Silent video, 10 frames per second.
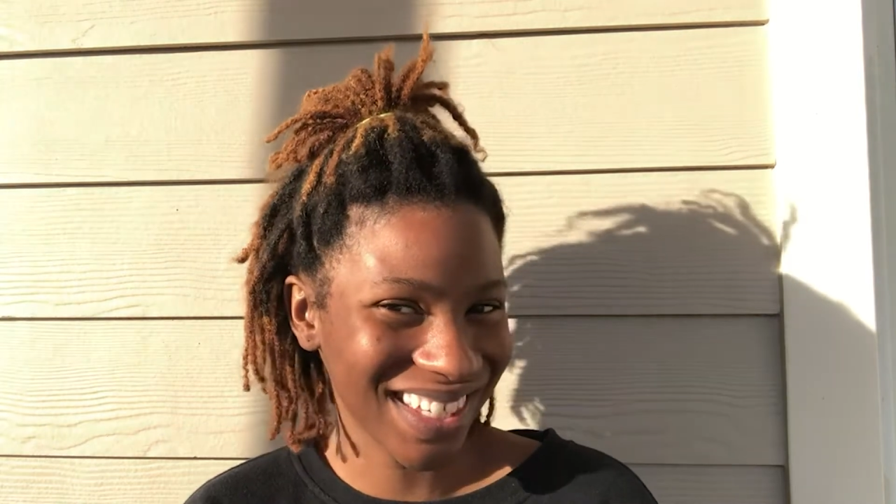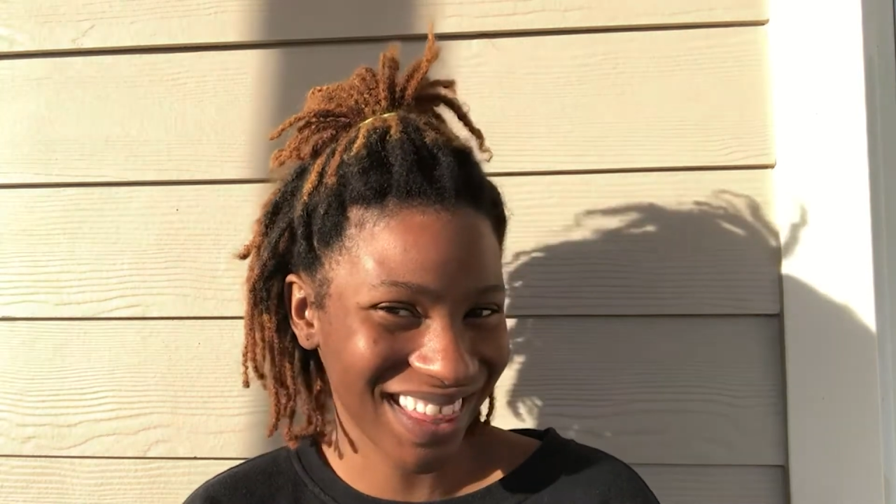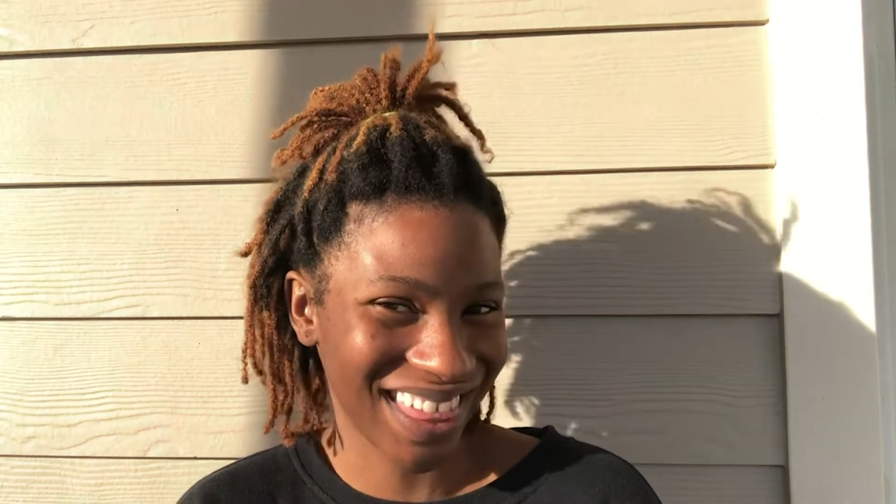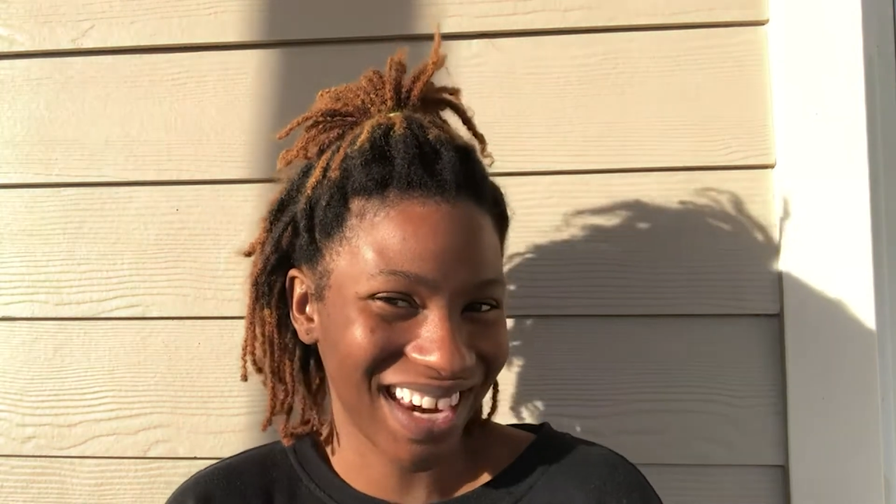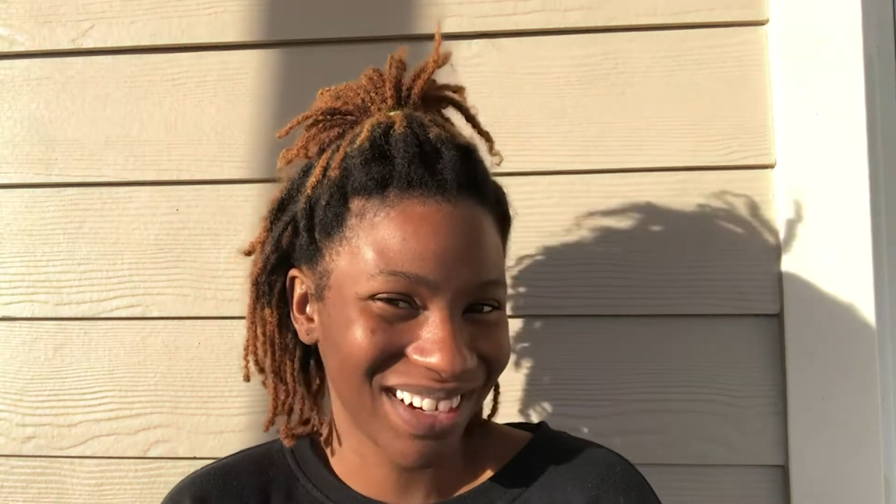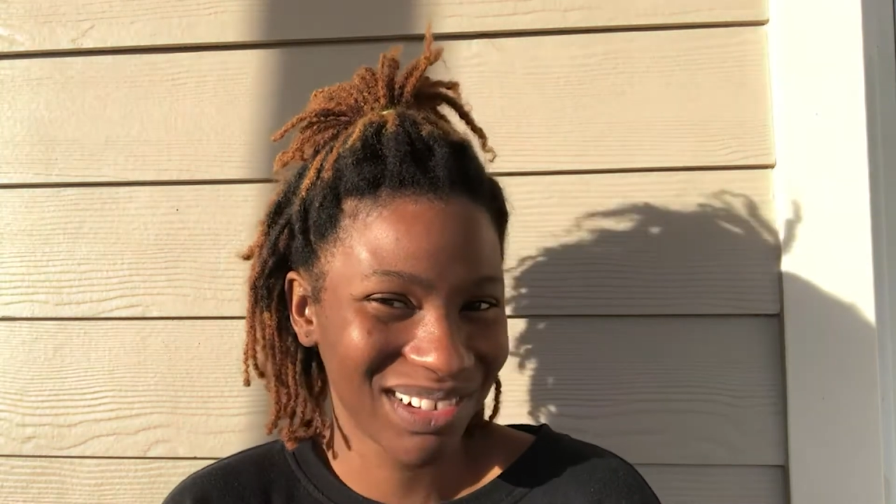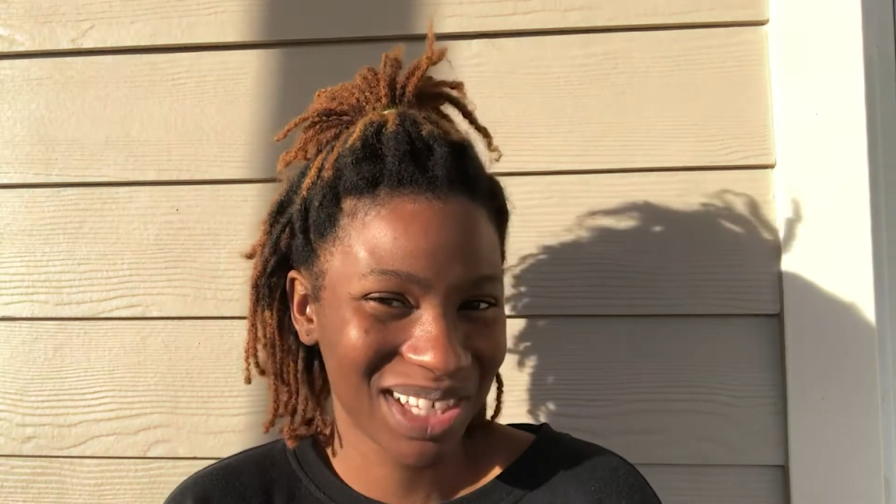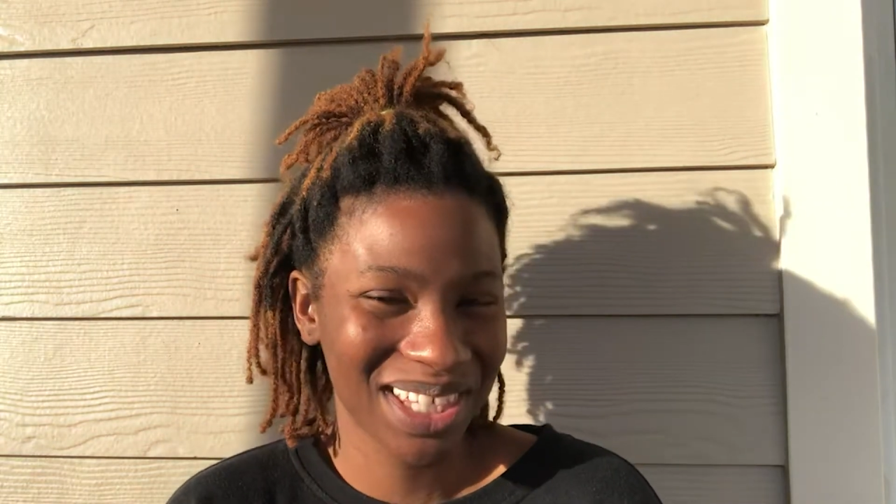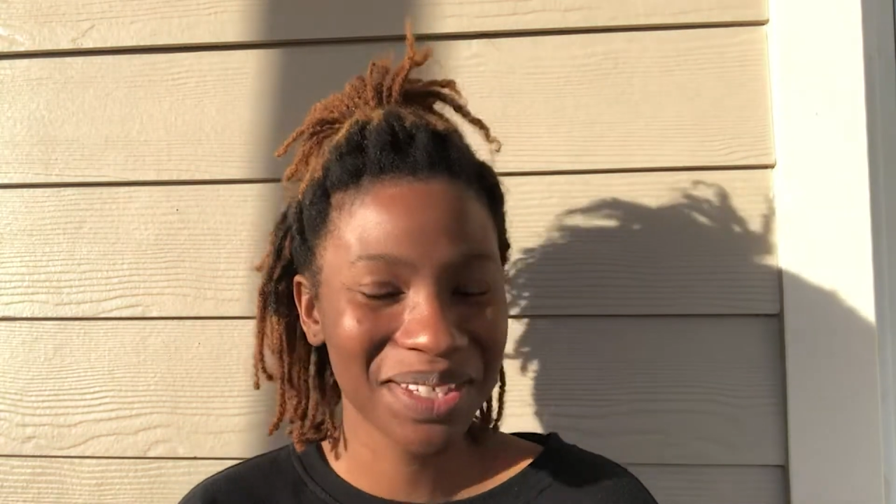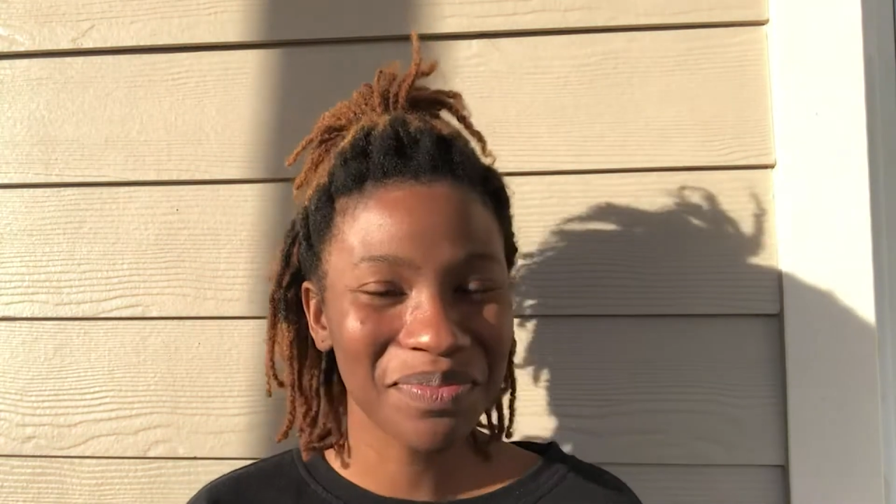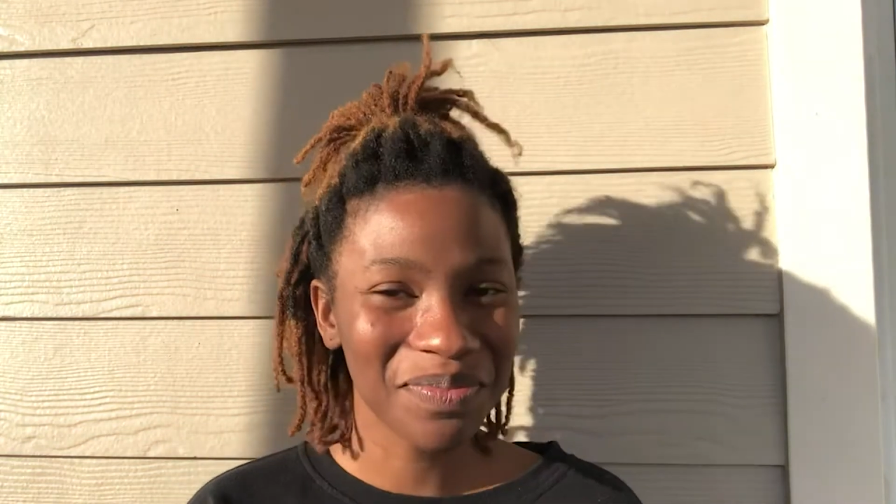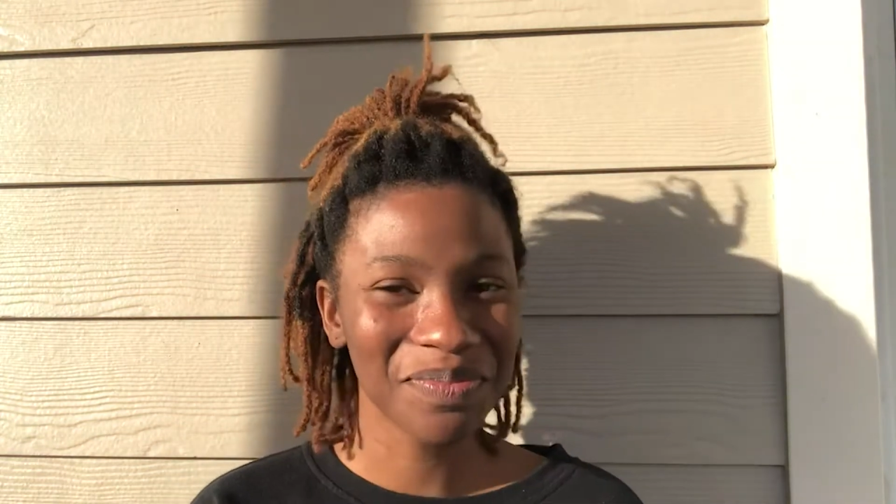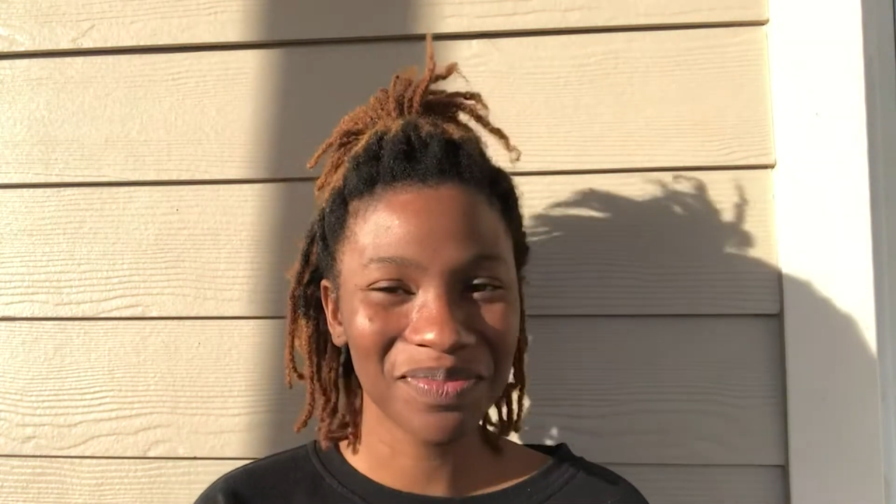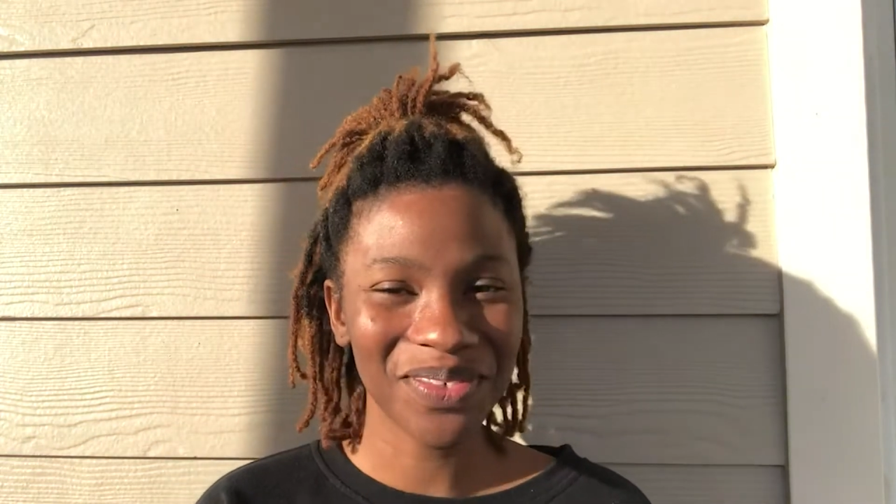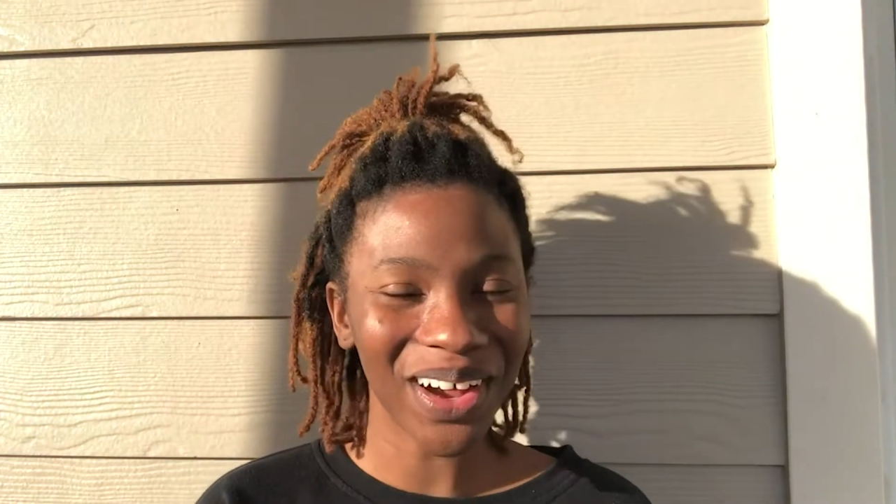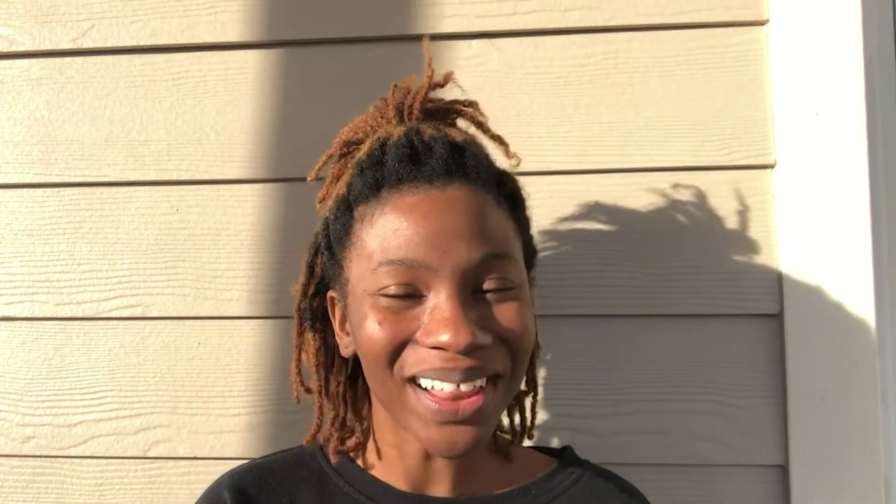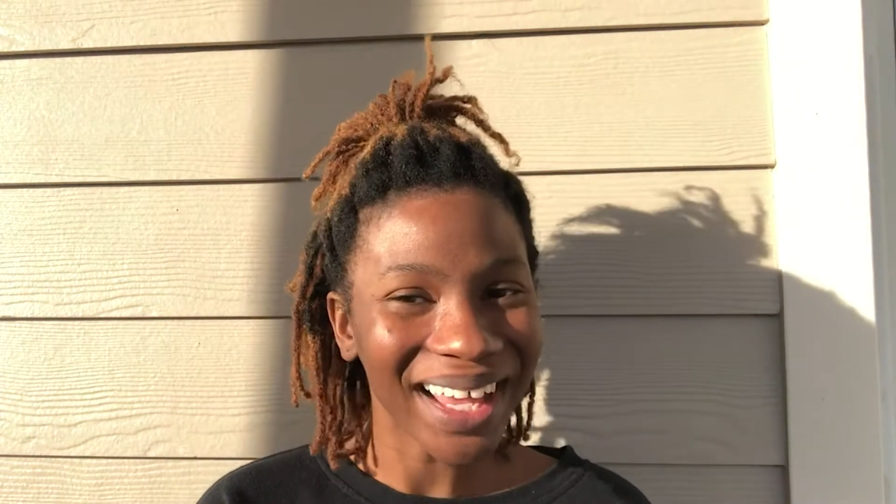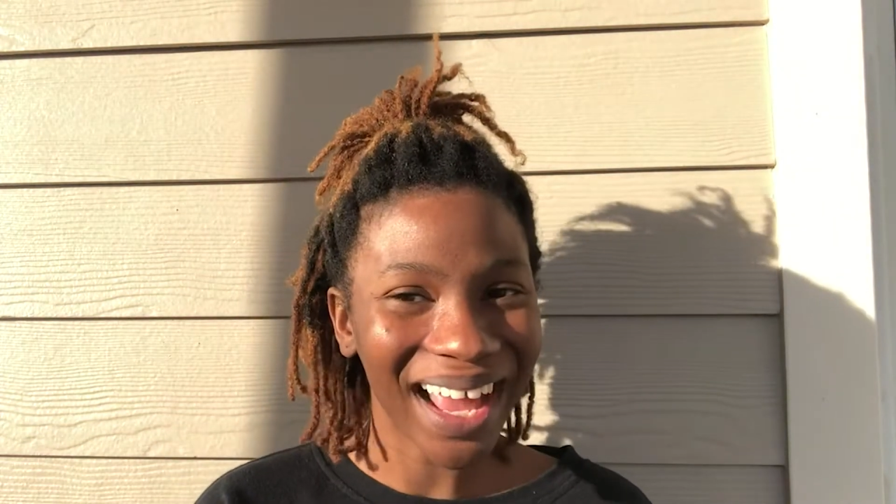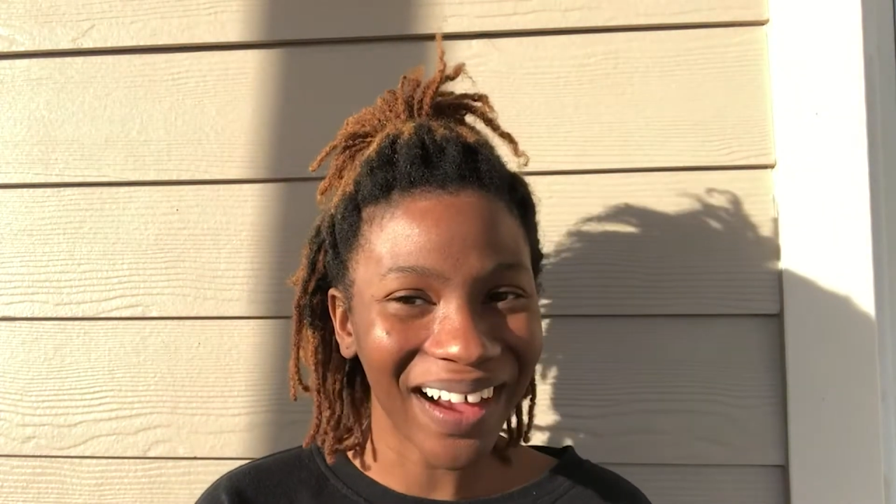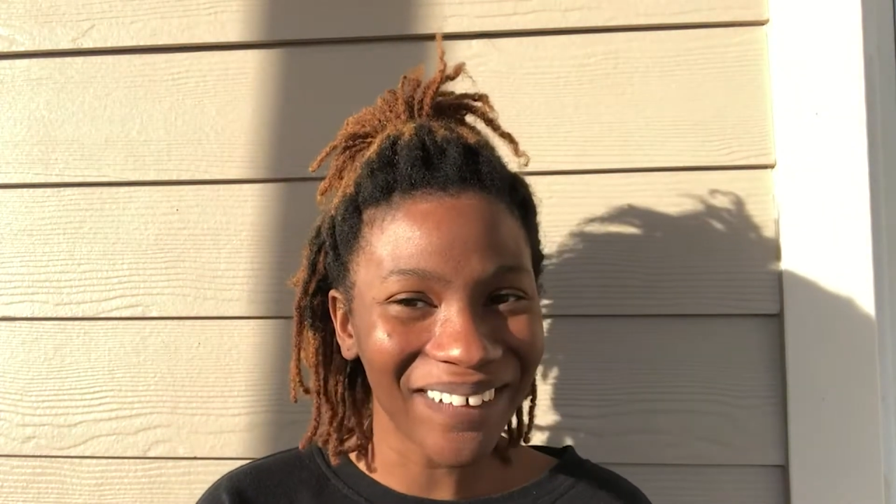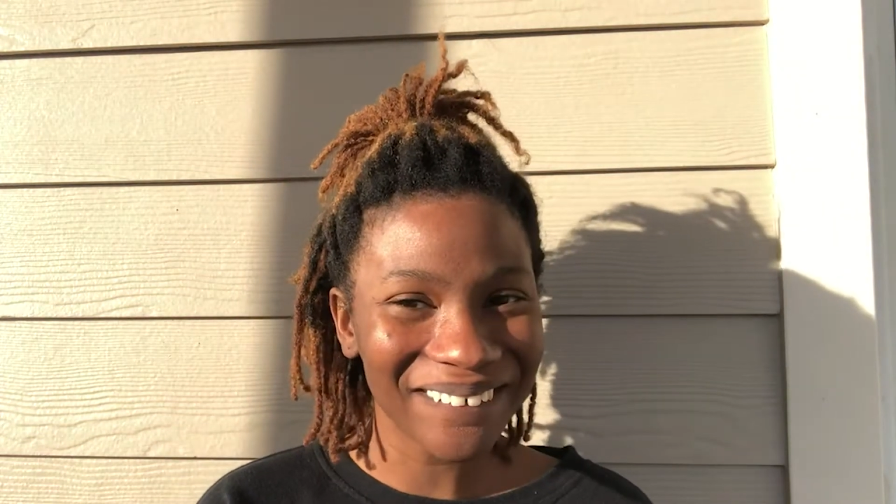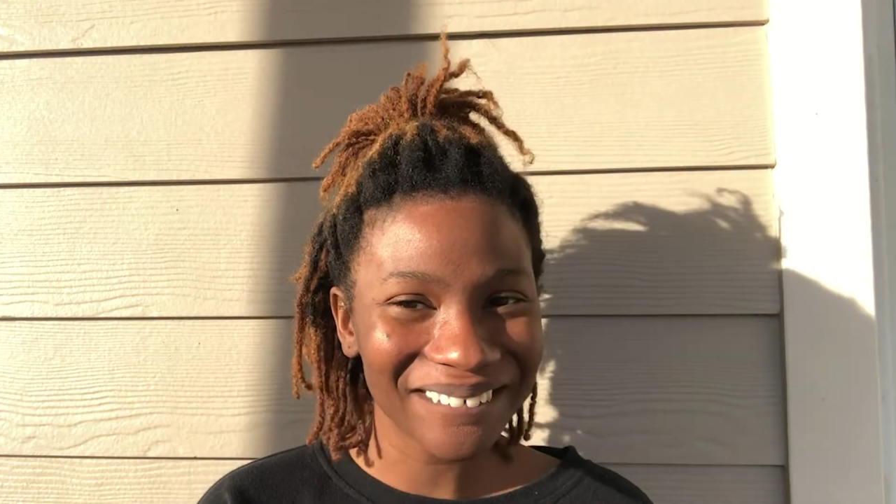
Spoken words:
that it was falling out.